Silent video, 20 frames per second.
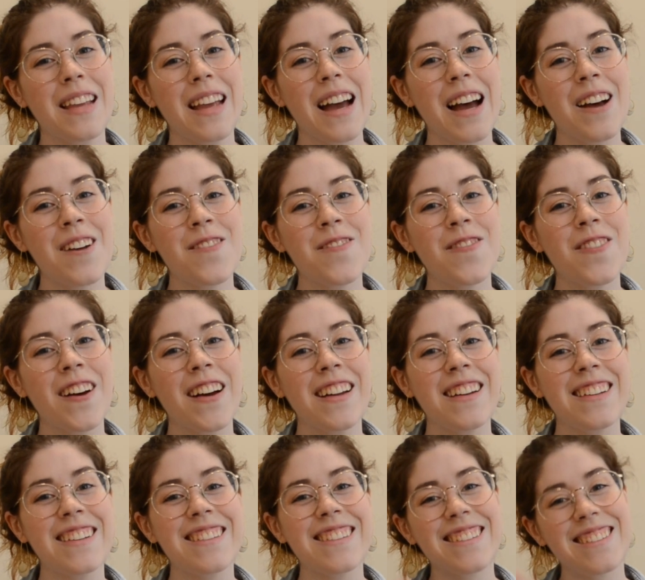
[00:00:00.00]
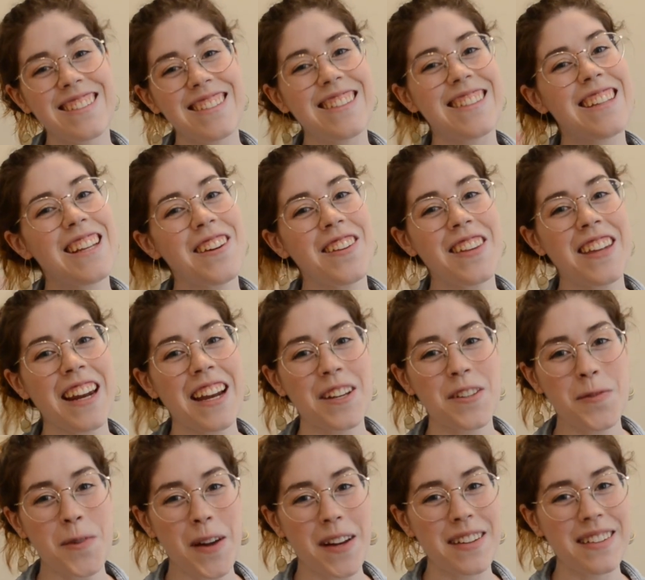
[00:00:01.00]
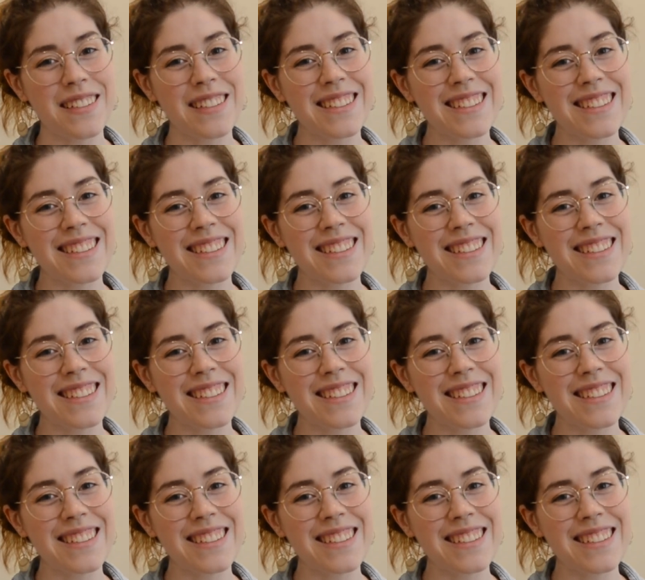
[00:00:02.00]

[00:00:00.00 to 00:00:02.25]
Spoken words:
Have fun. See you in the next one.